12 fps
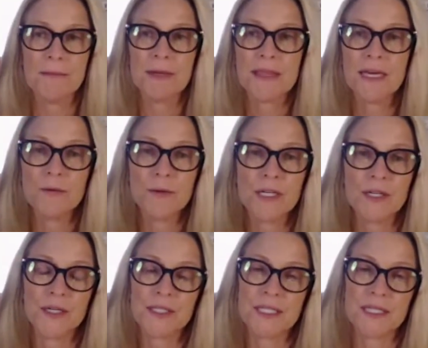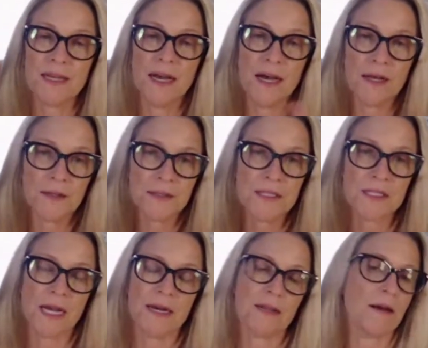But then when you get to the other
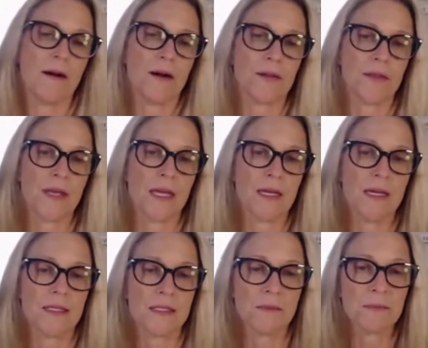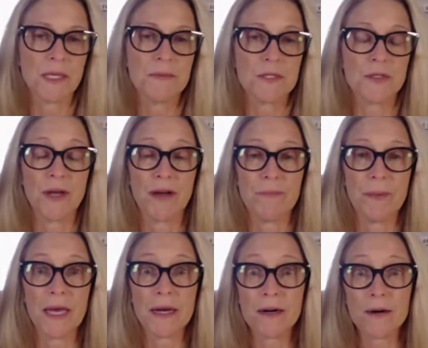side of the hard thing, sometimes you have
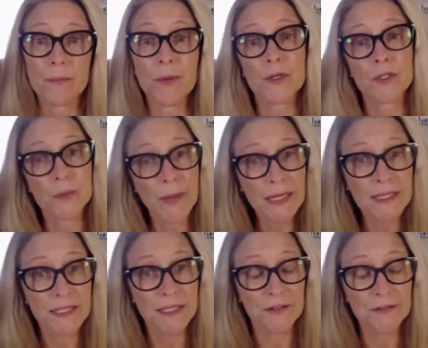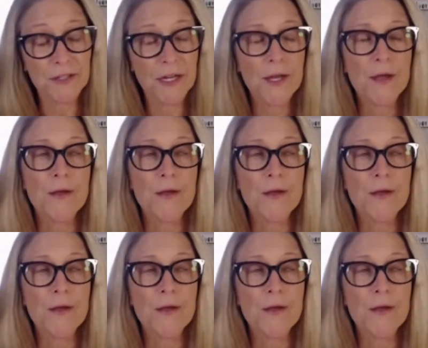better perspective,